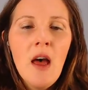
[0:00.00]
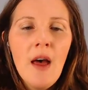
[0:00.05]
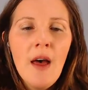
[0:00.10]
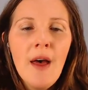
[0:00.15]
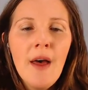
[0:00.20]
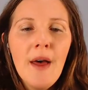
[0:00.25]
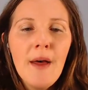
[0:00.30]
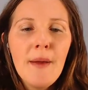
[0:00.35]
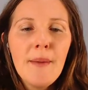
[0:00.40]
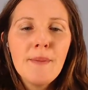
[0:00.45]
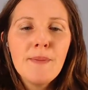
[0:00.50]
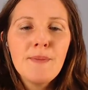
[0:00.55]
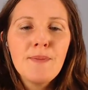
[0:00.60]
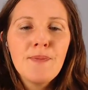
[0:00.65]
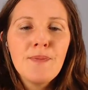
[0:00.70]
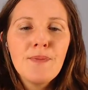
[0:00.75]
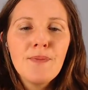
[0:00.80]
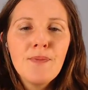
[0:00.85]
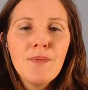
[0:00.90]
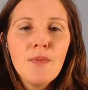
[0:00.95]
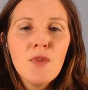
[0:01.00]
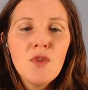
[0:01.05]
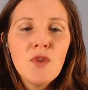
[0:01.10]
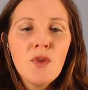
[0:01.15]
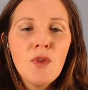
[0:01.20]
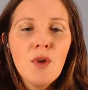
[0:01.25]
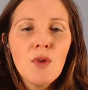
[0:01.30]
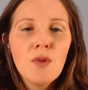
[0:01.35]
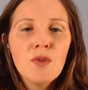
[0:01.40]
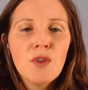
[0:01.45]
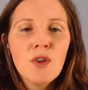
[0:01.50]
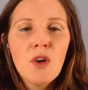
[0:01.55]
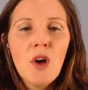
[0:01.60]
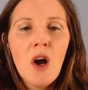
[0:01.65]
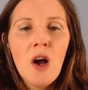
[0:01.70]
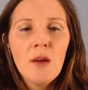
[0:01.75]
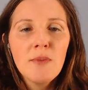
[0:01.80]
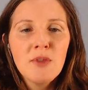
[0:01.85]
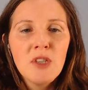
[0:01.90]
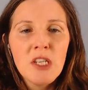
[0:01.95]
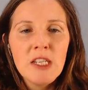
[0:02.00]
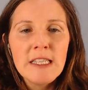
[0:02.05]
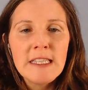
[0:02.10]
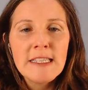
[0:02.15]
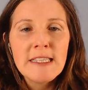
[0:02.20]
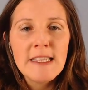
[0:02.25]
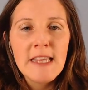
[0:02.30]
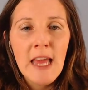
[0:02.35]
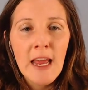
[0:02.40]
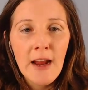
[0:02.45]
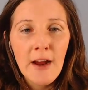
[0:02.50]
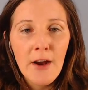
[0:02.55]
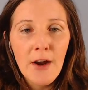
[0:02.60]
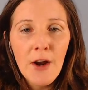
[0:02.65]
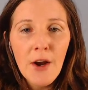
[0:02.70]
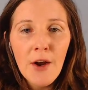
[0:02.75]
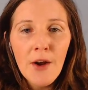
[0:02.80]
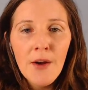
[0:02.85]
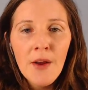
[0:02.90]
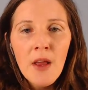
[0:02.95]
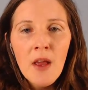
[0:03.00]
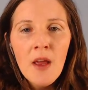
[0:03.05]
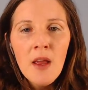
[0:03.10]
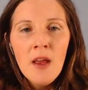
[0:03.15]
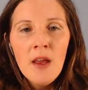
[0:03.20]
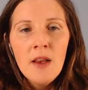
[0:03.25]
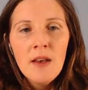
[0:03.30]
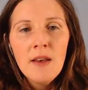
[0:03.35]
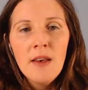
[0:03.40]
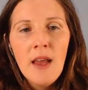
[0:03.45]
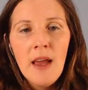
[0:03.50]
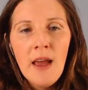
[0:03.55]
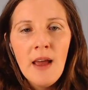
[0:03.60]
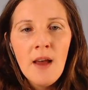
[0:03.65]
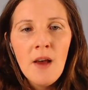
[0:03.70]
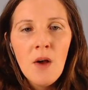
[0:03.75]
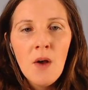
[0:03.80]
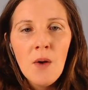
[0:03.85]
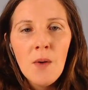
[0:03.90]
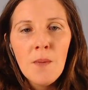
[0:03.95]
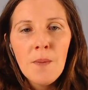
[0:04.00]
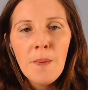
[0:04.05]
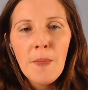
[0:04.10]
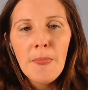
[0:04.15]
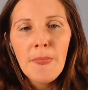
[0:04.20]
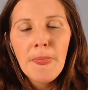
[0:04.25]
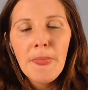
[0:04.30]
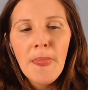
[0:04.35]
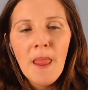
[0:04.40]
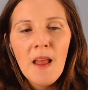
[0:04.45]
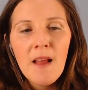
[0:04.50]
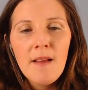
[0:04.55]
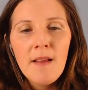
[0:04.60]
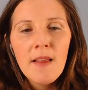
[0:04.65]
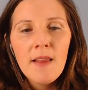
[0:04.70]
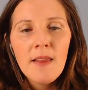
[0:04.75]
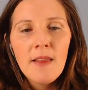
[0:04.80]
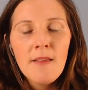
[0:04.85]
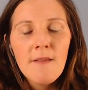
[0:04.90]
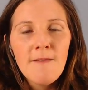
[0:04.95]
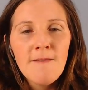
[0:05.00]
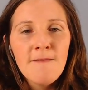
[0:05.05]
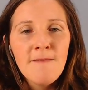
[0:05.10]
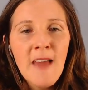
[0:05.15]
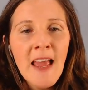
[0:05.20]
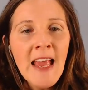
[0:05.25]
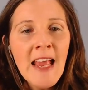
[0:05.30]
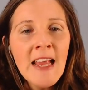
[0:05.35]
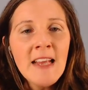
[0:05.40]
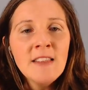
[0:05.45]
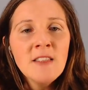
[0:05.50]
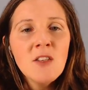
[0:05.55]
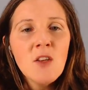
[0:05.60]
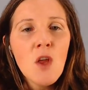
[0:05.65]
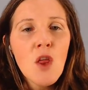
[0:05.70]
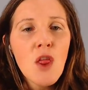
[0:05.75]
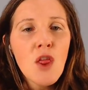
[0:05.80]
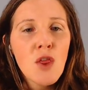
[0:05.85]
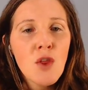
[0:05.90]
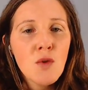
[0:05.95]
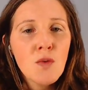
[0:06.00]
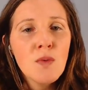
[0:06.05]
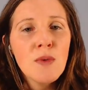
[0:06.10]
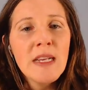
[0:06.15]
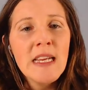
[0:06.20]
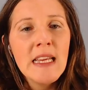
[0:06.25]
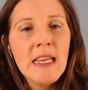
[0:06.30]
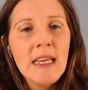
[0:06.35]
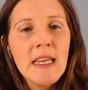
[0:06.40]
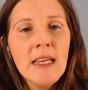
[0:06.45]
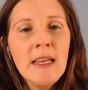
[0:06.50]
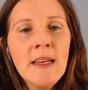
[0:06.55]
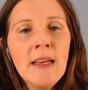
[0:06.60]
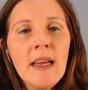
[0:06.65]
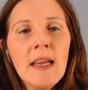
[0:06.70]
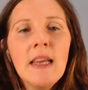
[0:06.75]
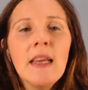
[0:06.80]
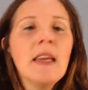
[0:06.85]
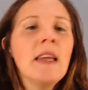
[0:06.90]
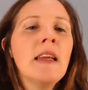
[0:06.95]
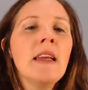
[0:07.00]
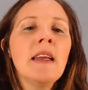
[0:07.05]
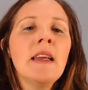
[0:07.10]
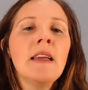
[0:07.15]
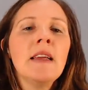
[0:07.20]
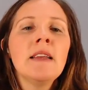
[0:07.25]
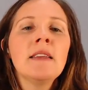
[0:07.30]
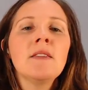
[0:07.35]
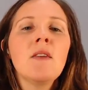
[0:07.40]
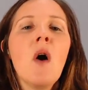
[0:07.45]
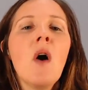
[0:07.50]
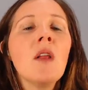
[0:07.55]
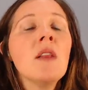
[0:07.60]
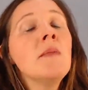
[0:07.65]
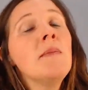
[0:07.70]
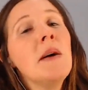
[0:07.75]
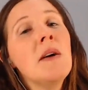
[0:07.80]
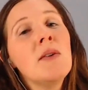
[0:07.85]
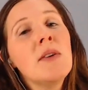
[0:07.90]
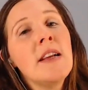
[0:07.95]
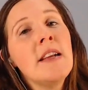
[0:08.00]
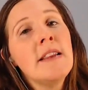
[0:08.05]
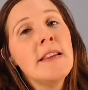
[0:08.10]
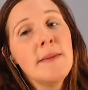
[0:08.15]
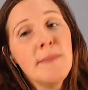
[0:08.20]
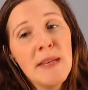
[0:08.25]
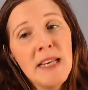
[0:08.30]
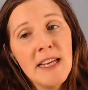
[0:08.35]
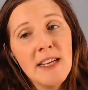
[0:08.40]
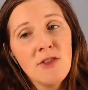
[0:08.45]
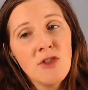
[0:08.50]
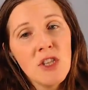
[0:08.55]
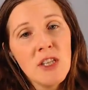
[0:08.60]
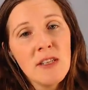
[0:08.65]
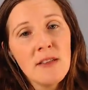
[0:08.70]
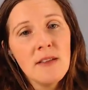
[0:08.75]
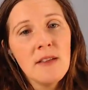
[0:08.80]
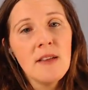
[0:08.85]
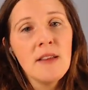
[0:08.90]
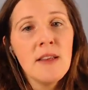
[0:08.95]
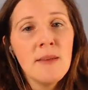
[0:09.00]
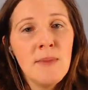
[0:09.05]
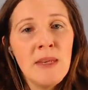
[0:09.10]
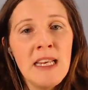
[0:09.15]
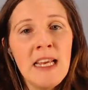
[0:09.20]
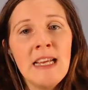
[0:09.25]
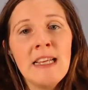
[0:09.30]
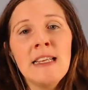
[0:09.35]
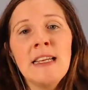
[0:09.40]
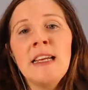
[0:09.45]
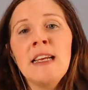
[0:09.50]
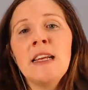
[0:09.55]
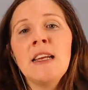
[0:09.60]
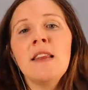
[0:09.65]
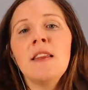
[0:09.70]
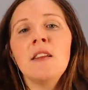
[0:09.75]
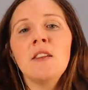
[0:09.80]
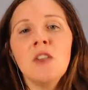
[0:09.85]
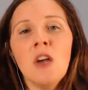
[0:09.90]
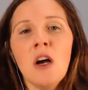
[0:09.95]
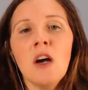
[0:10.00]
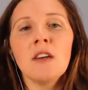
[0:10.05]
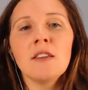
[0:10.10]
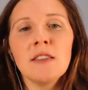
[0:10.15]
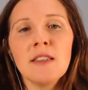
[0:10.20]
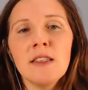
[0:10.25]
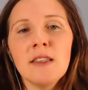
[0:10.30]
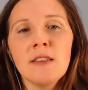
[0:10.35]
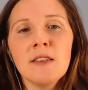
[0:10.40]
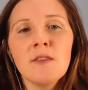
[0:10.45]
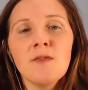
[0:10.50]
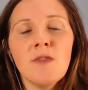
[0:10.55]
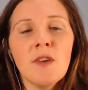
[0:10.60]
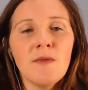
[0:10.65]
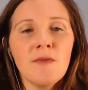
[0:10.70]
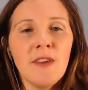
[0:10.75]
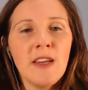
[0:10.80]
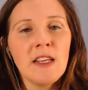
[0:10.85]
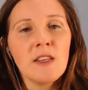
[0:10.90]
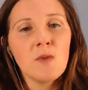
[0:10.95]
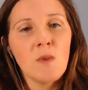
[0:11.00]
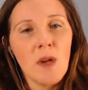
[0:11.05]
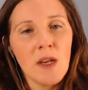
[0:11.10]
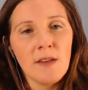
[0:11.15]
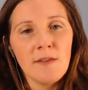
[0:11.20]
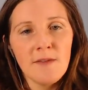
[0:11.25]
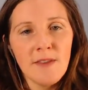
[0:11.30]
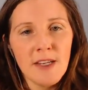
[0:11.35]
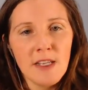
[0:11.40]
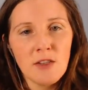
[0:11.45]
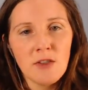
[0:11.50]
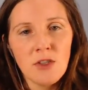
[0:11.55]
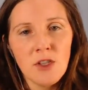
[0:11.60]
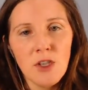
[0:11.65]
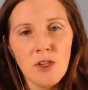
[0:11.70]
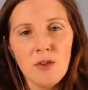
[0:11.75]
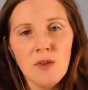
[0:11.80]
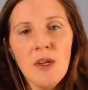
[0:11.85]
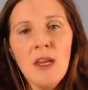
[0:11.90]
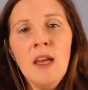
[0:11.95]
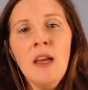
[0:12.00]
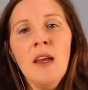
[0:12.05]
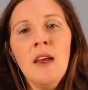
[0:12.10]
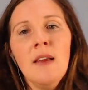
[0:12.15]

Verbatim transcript: So those are options there. Now, phase 3 is all about elimination, eliminating the toxins from phase 1 and phase 2.